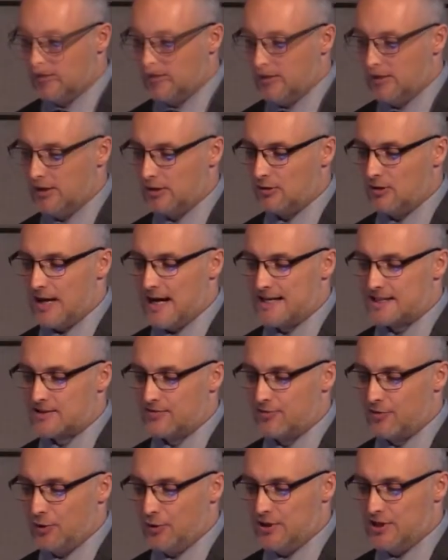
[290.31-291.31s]
In a class
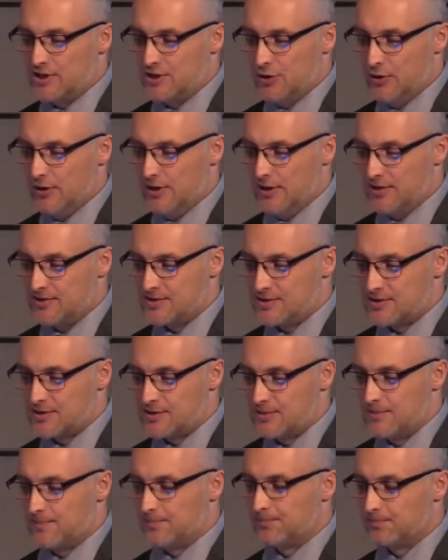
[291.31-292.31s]
of 30
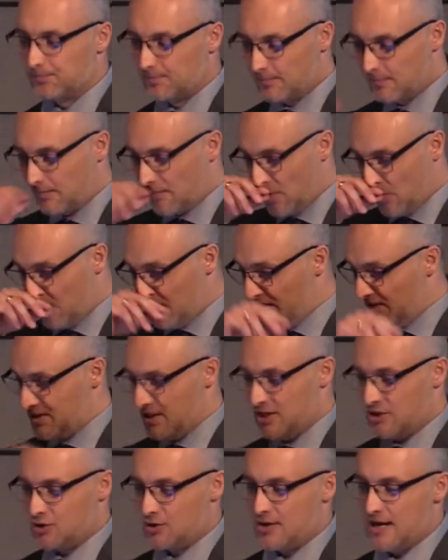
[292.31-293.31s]
students, when the
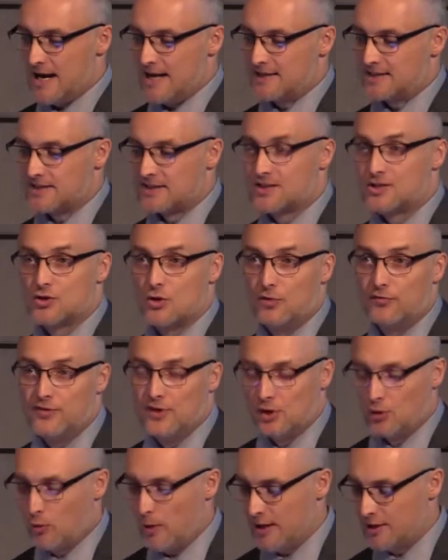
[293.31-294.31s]
teacher asks Sophie
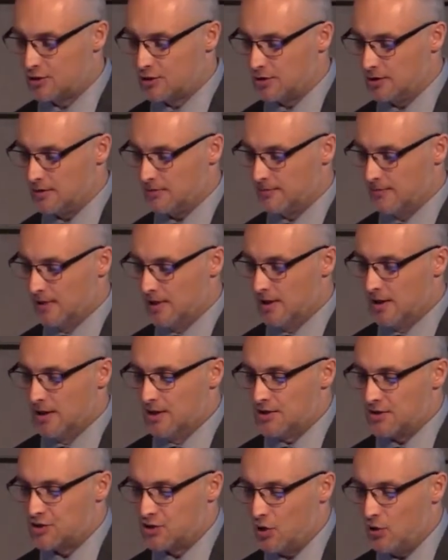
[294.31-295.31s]
a question,
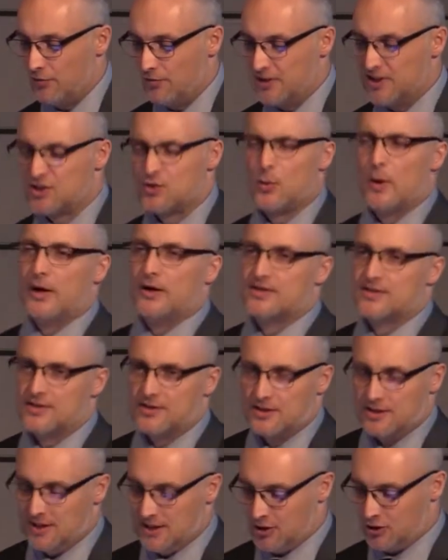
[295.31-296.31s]
Sophie swears at
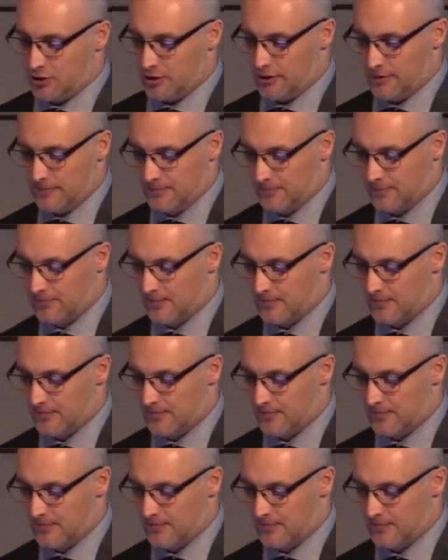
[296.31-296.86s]
the teacher,